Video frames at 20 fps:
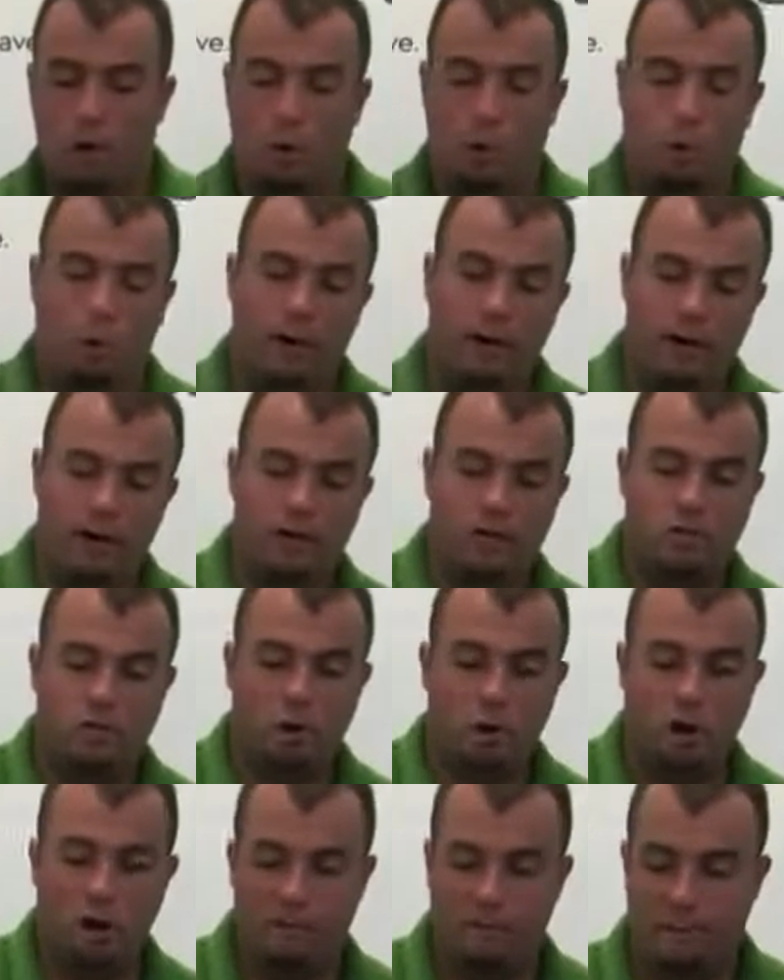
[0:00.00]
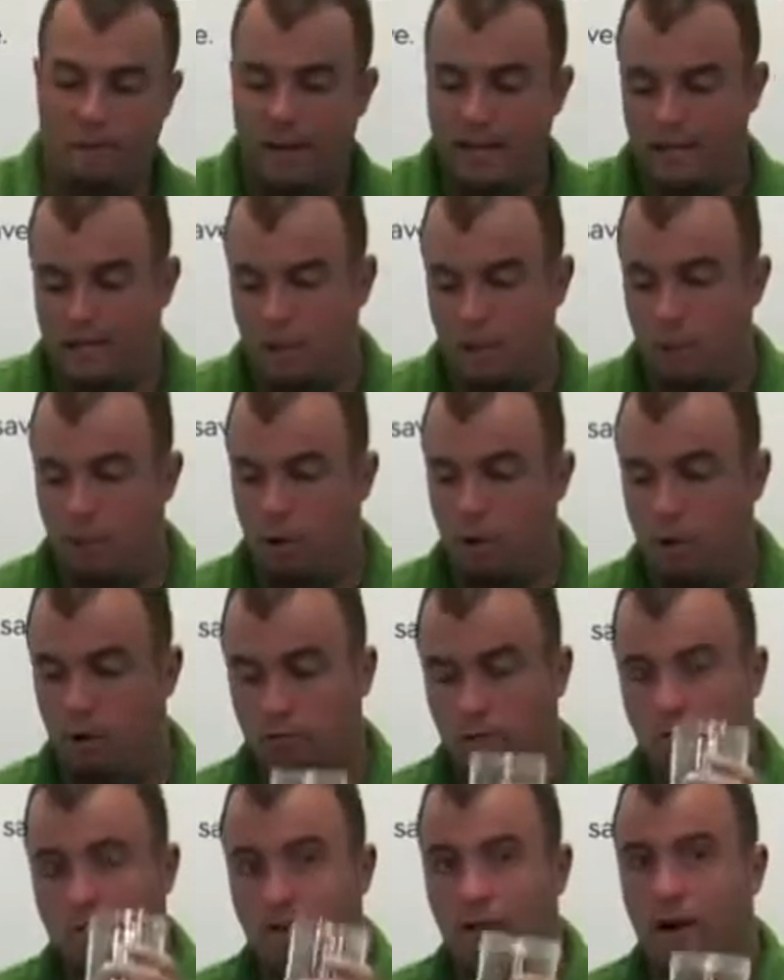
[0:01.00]
We're going to just start off basic. We're going
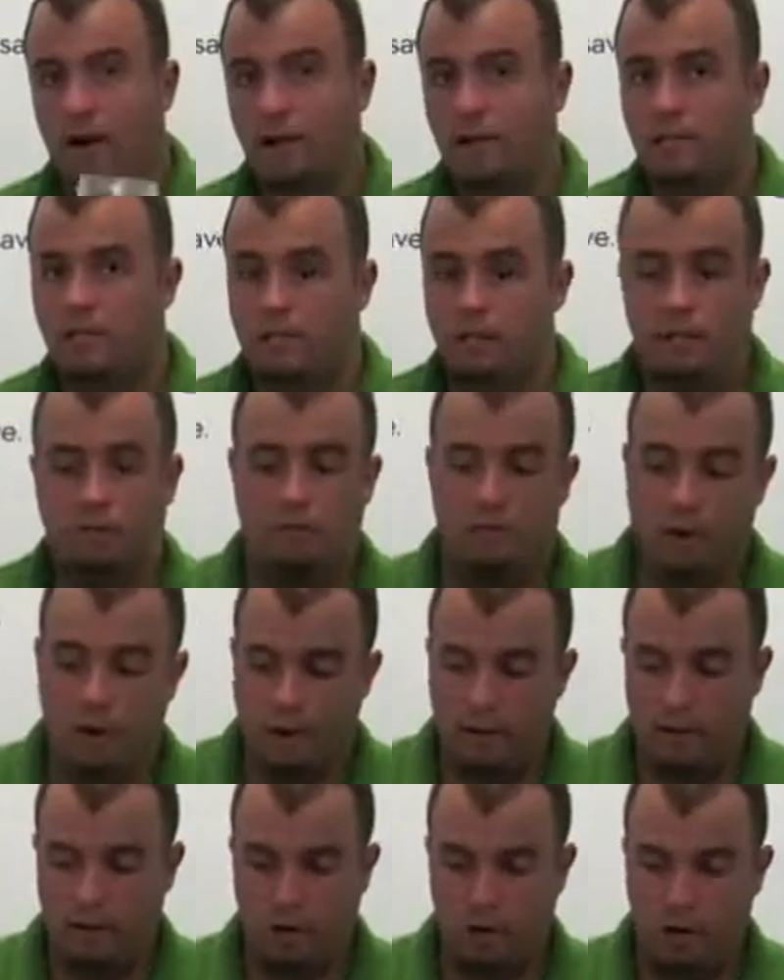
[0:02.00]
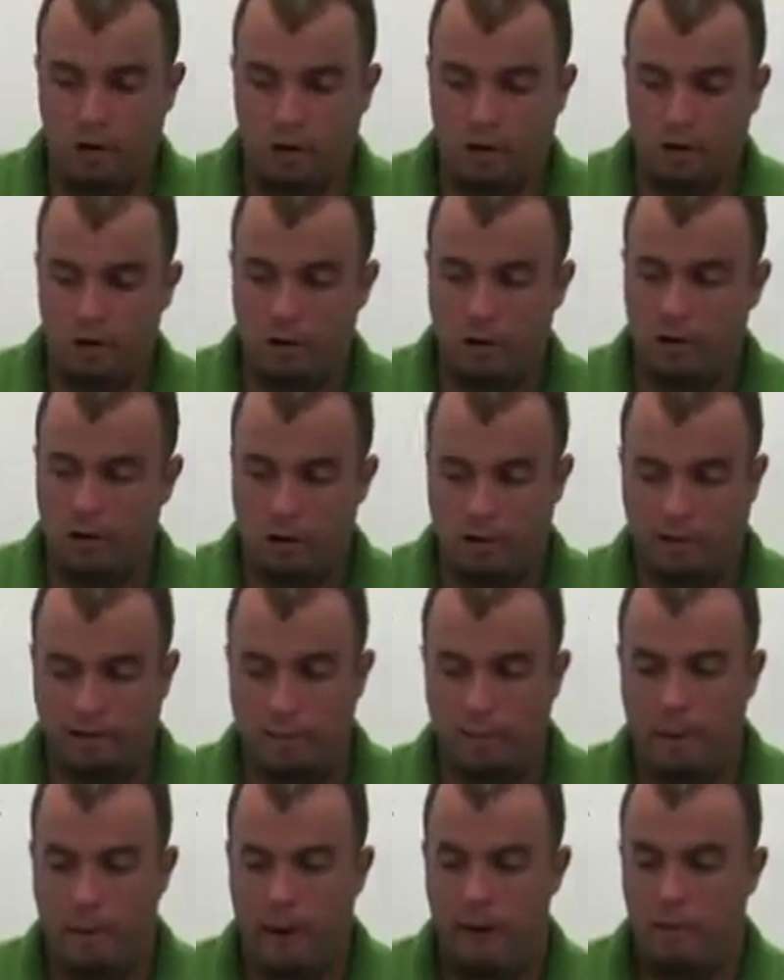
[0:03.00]
to refine some regular sugar
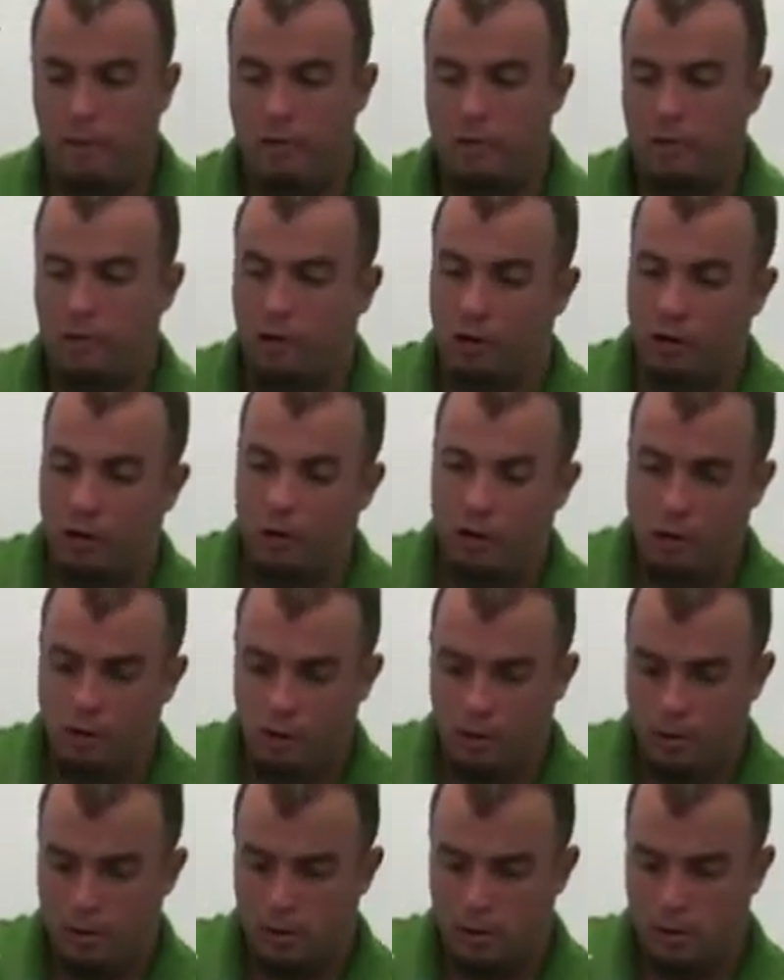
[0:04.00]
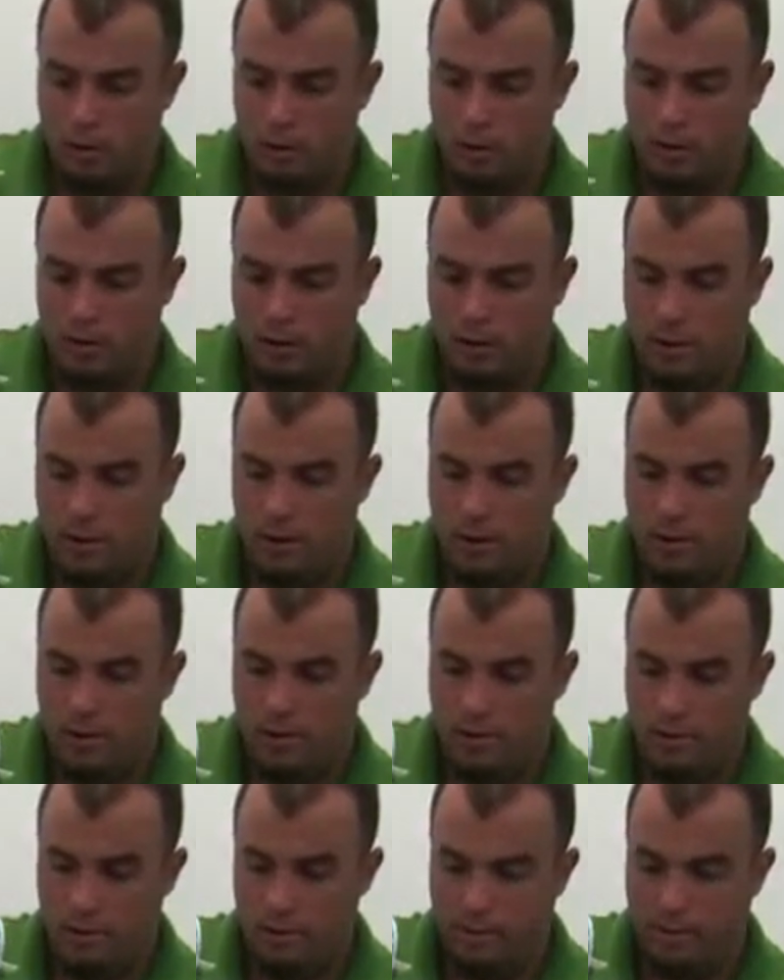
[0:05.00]
into powdered sugar. So let's go ahead and
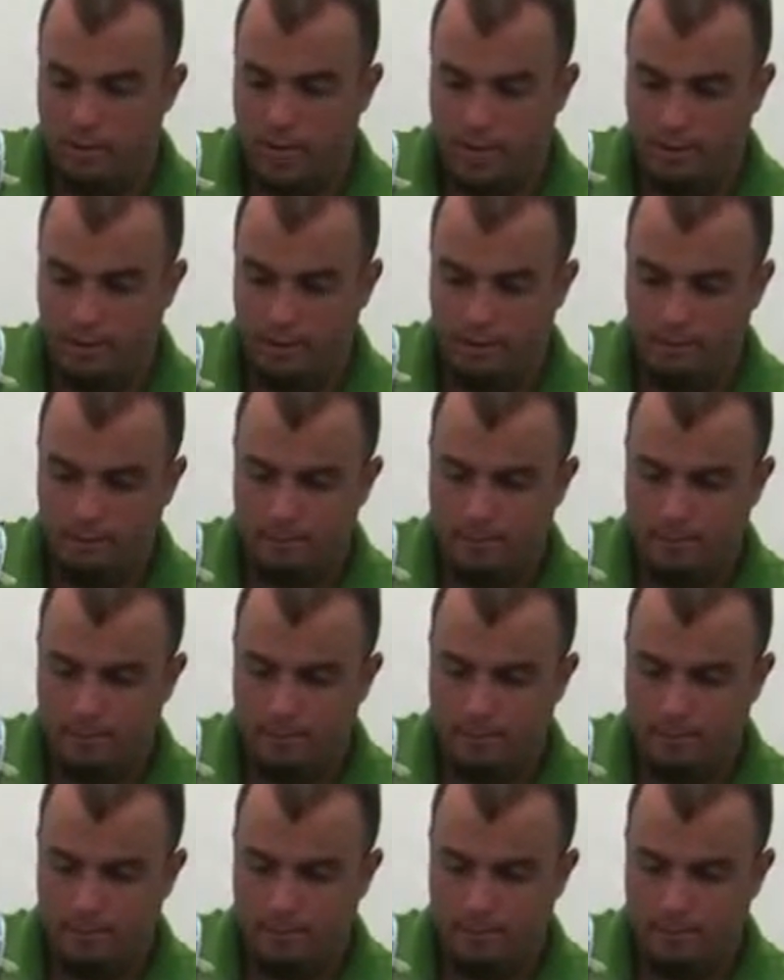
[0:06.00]
just do that.